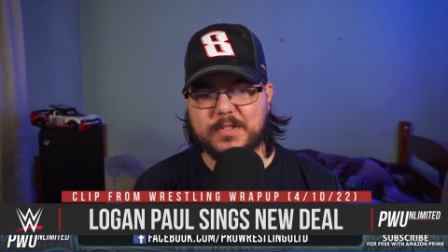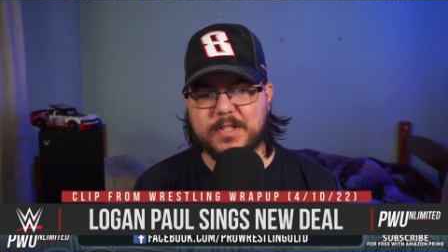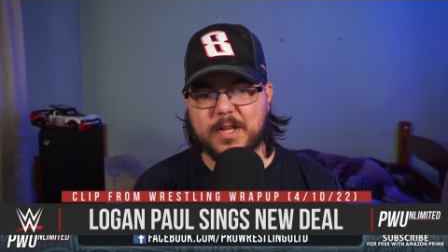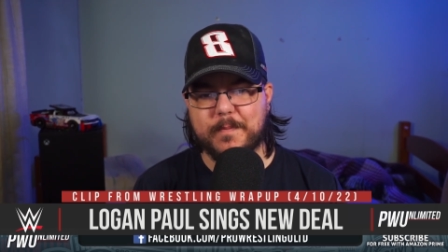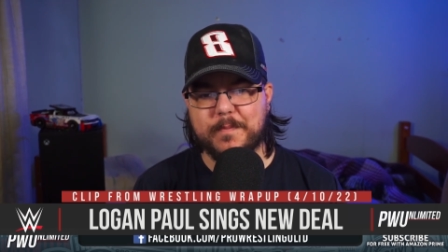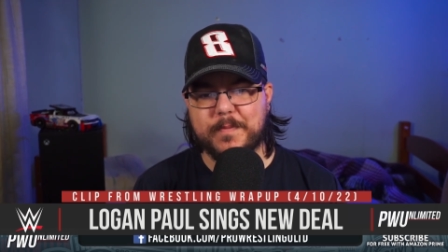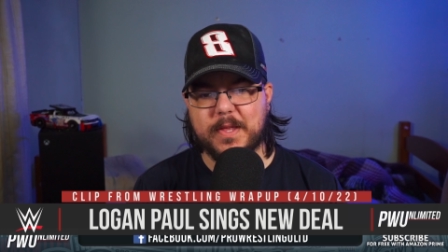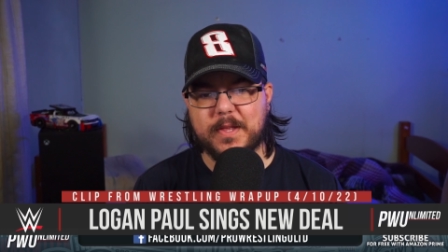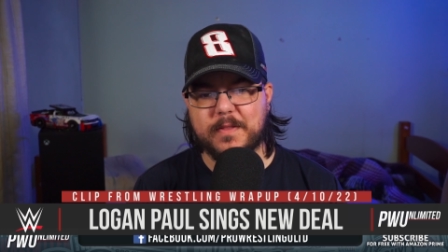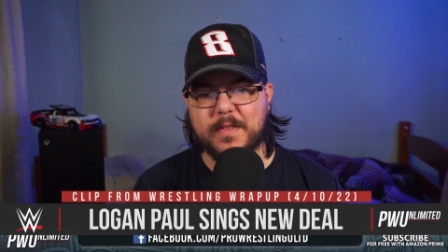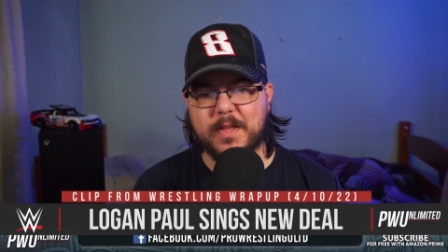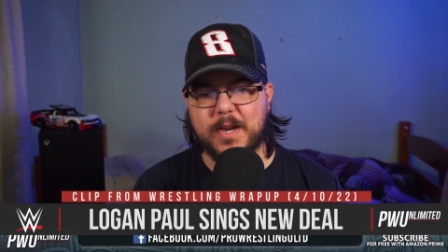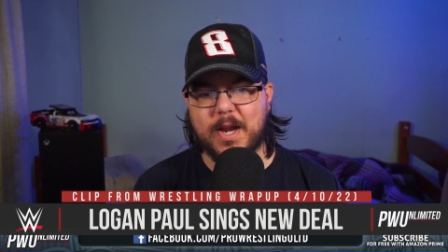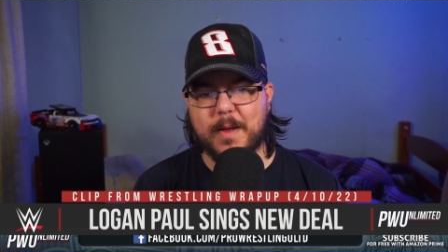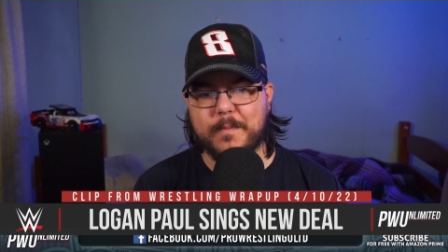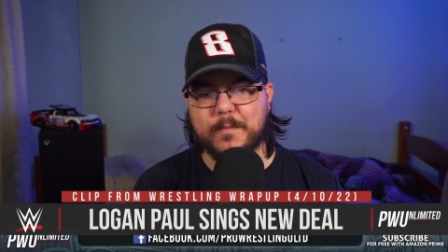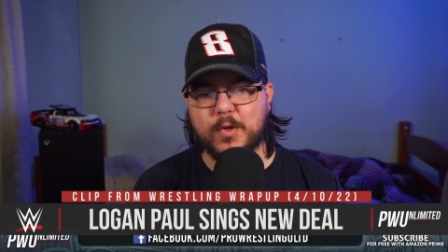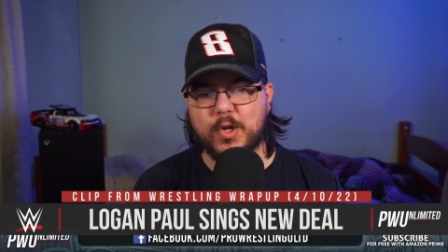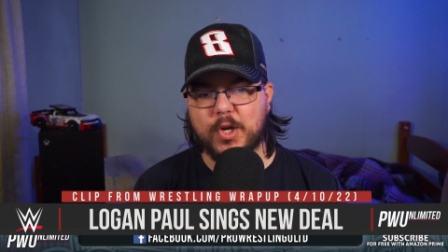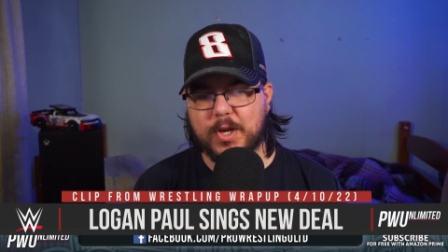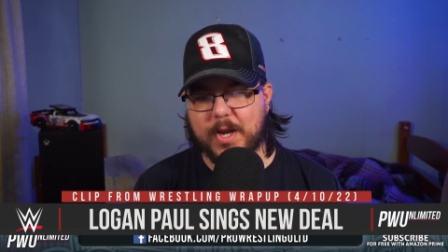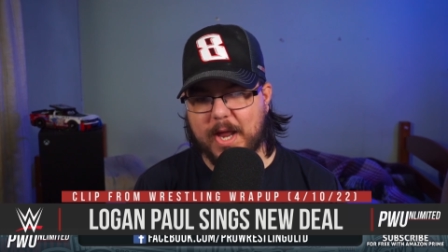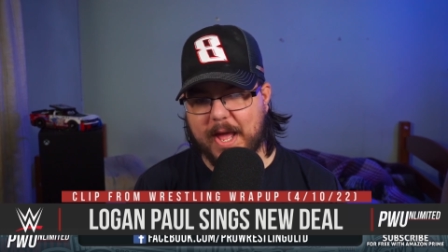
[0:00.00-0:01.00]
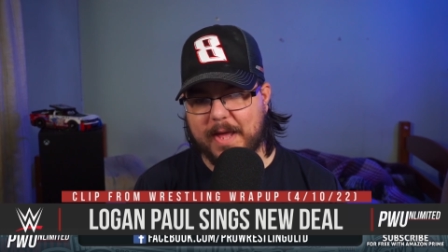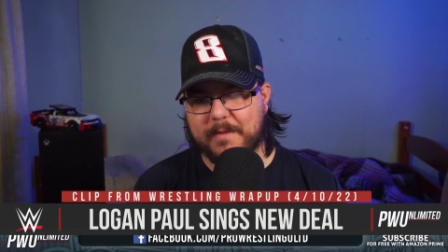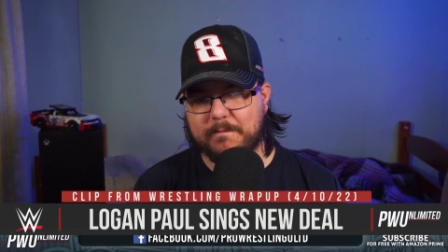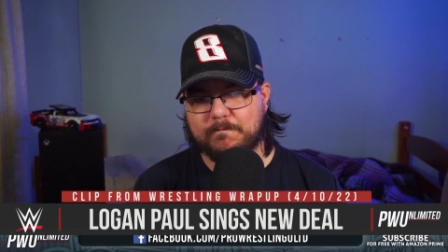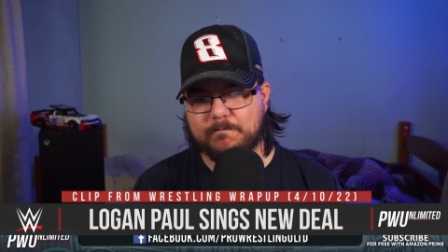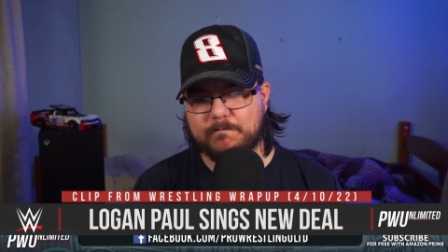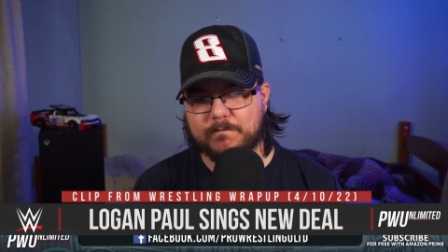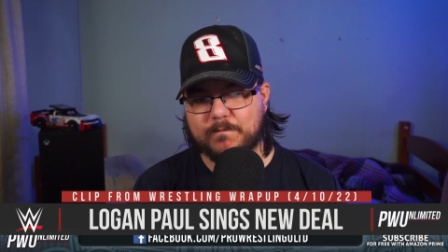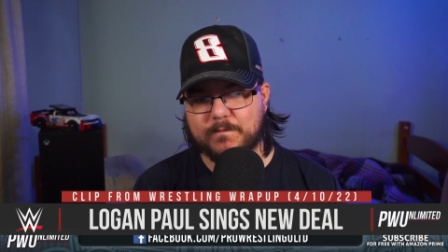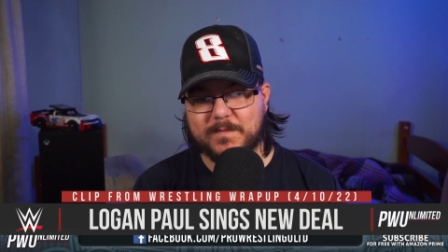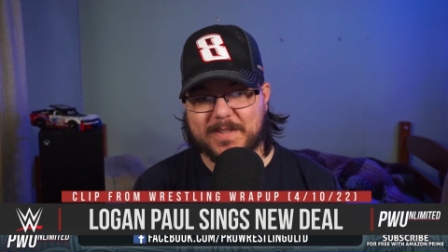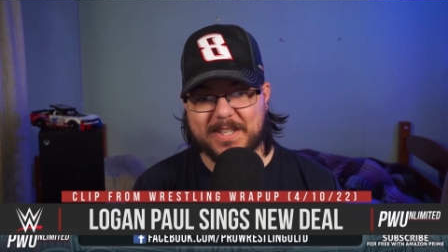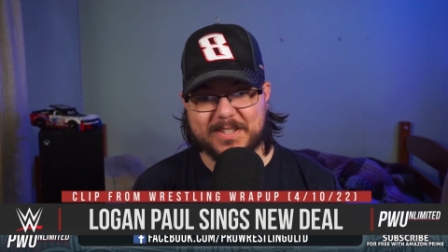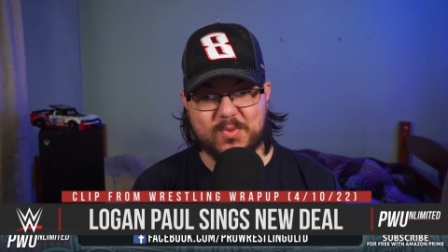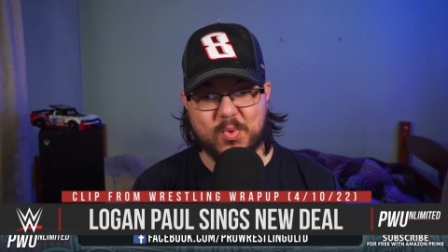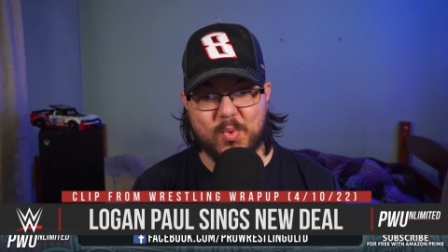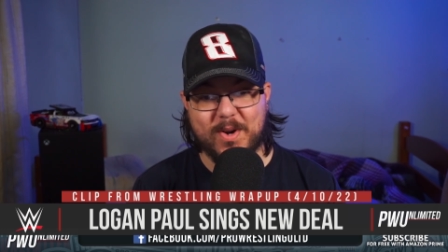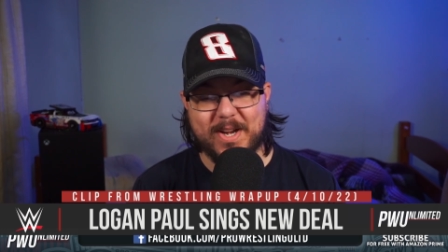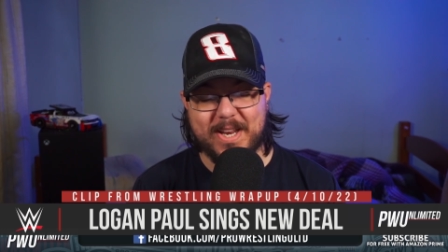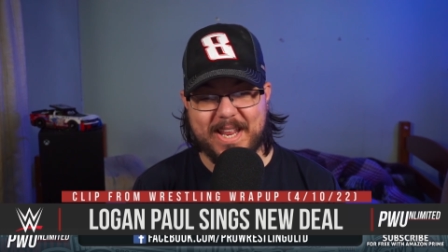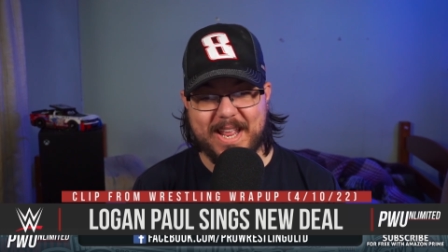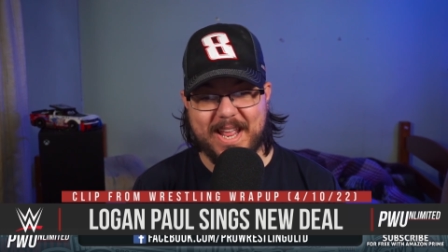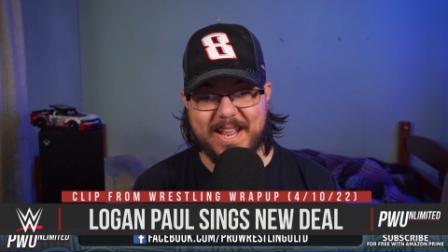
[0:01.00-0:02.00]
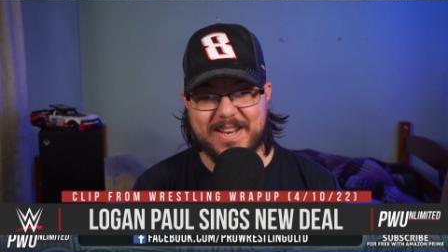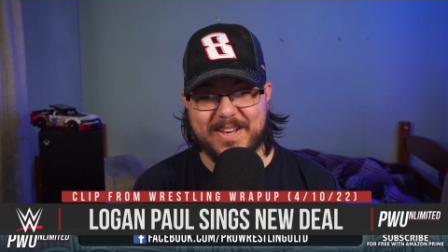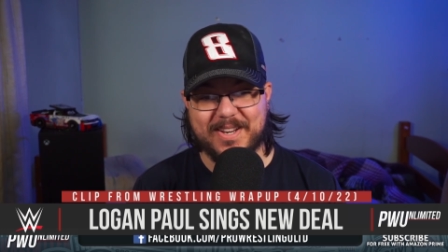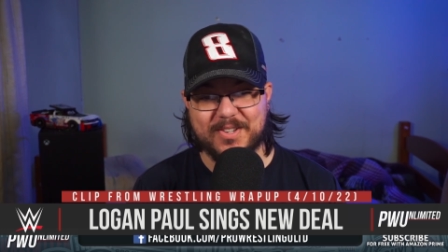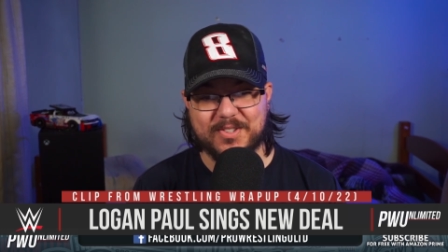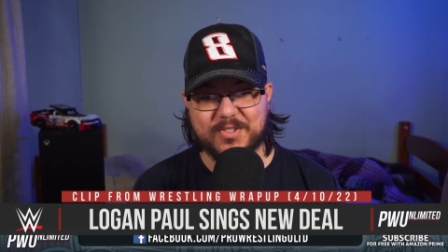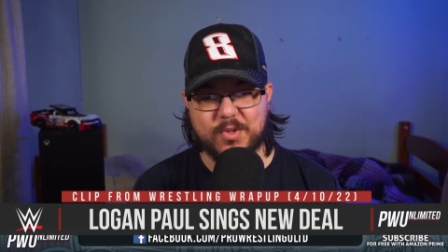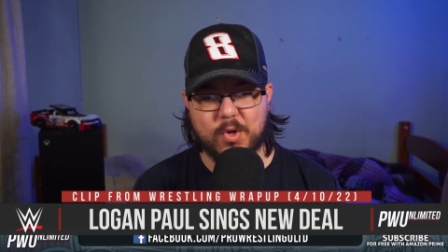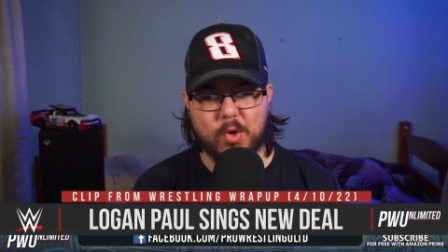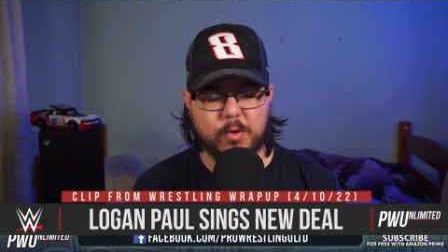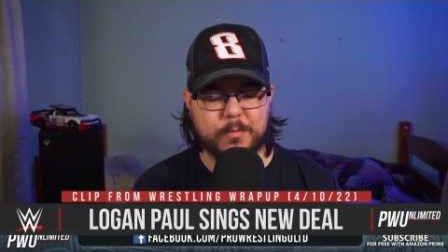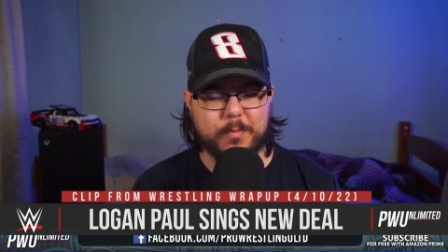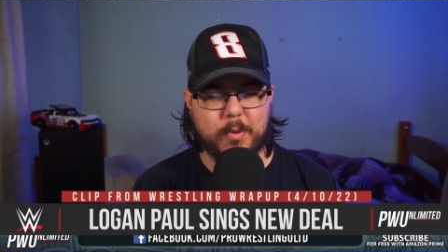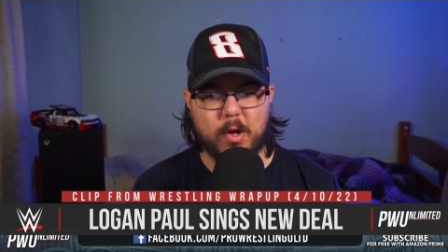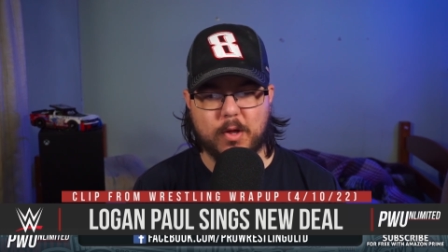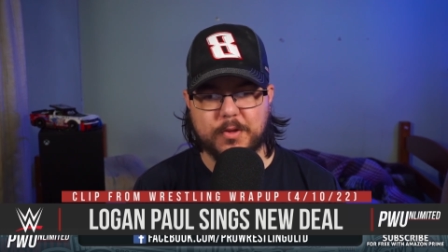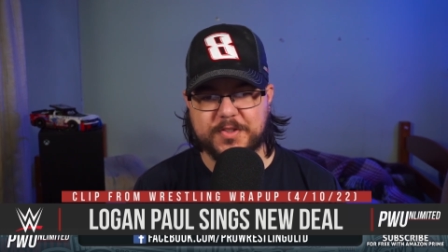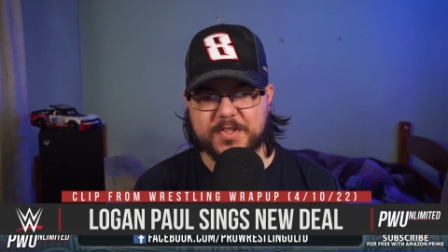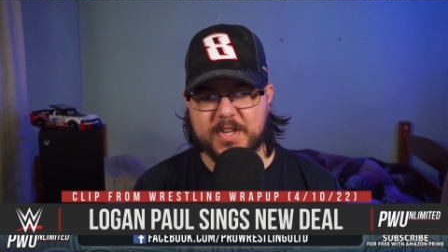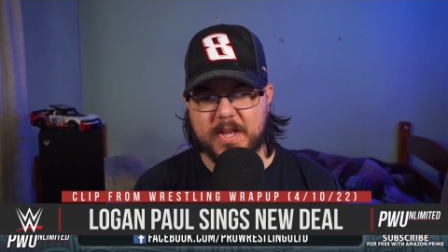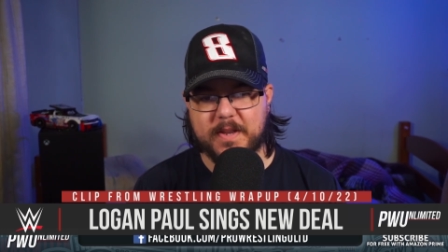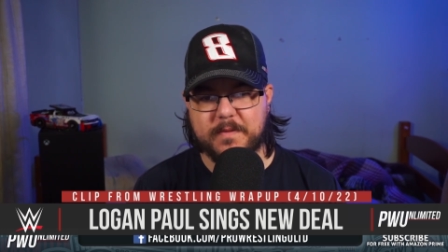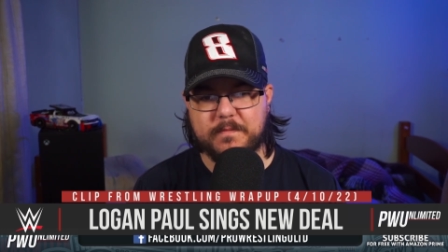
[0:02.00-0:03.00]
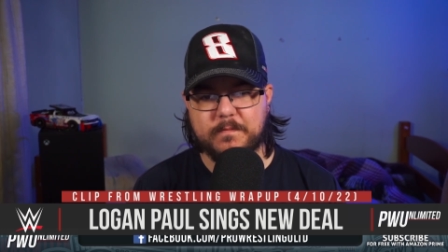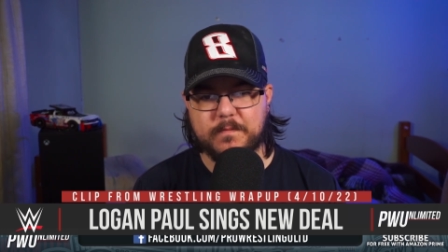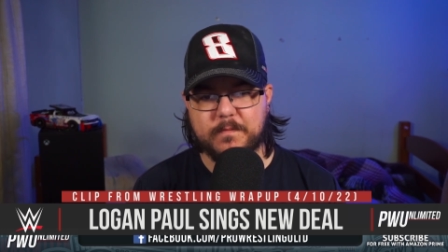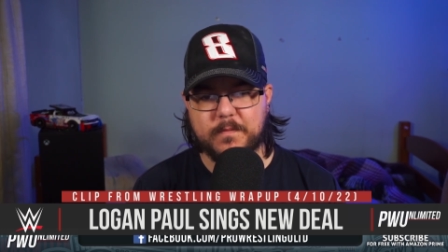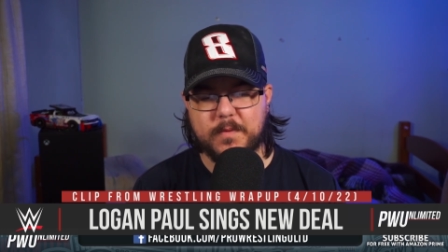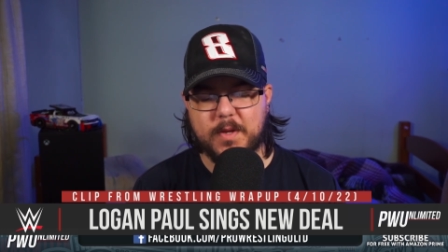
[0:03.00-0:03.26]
something that I'm good at at 28 years old, Paul said.